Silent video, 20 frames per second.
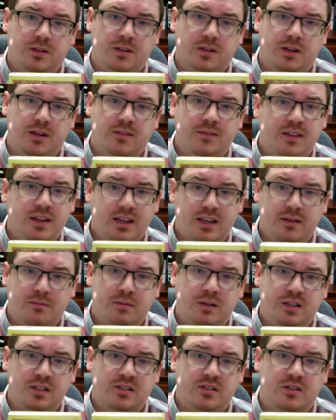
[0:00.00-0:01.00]
And they can
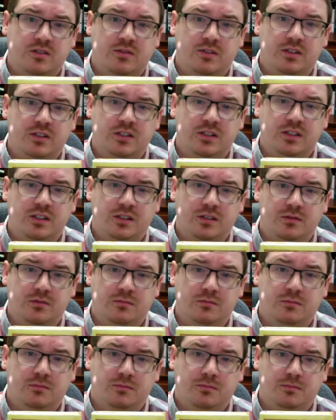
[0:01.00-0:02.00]
be a servant to you.
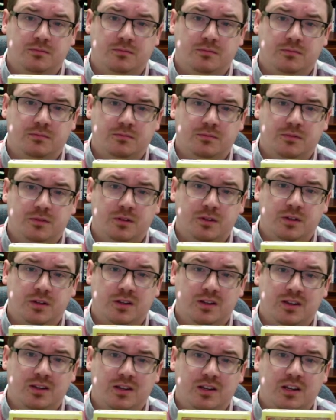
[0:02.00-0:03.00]

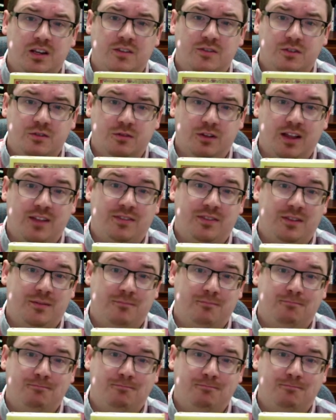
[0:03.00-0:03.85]
If you let them.